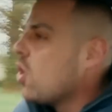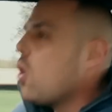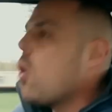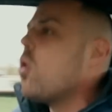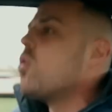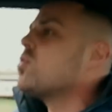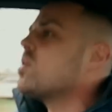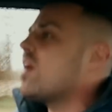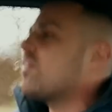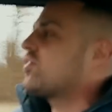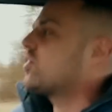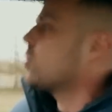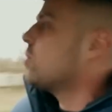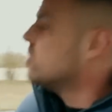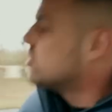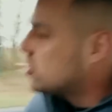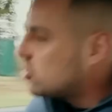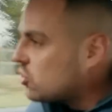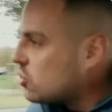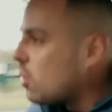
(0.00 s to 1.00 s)
All you have to do
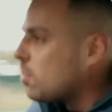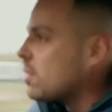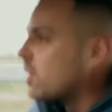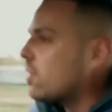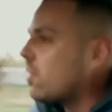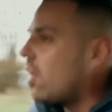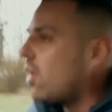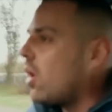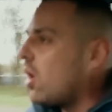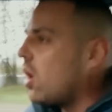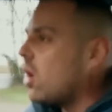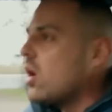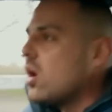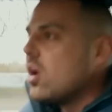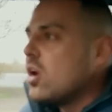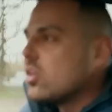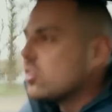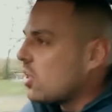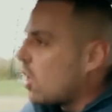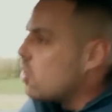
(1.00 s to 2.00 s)
is stop the car,
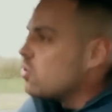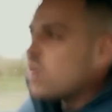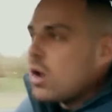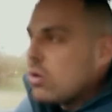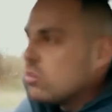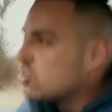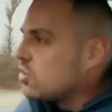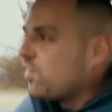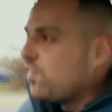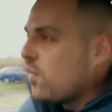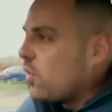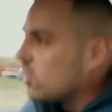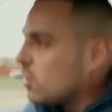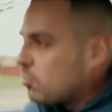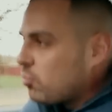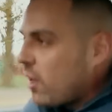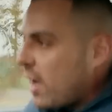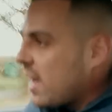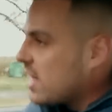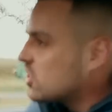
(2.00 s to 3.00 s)
don't hold your foot on the
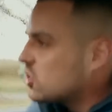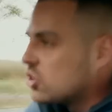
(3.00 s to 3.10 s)
brake,